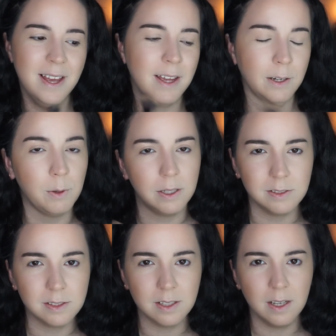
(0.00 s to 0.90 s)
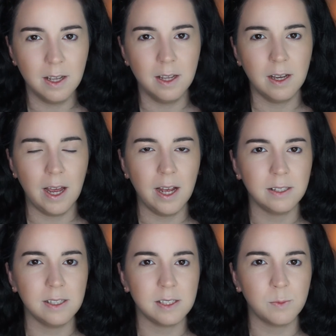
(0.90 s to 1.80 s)
Anyways, I
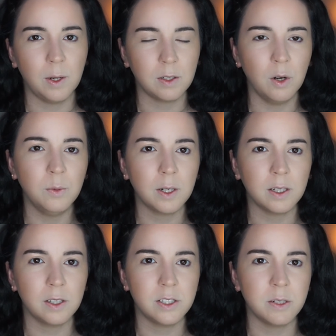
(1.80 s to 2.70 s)
had this one coworker.